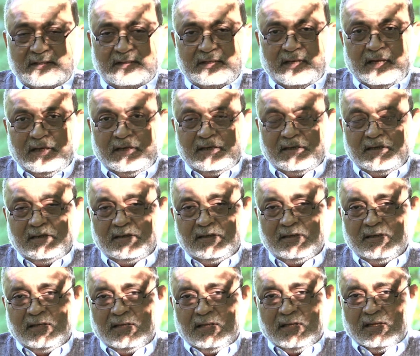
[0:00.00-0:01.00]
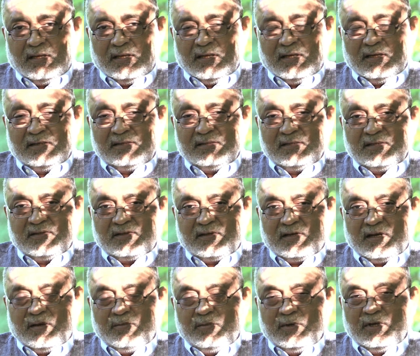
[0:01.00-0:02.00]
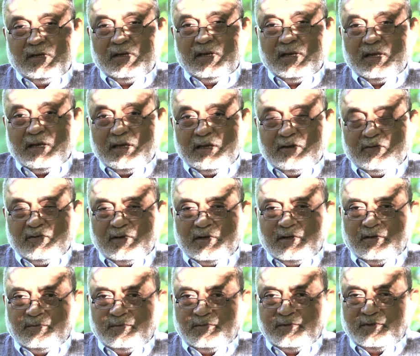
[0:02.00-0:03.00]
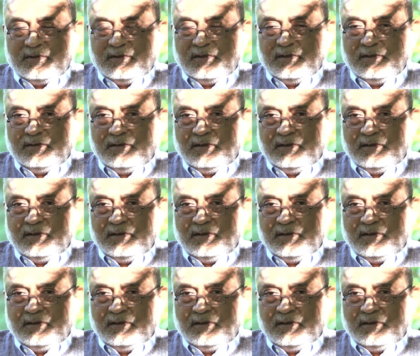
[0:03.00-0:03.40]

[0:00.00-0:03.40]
state is described in negative terms.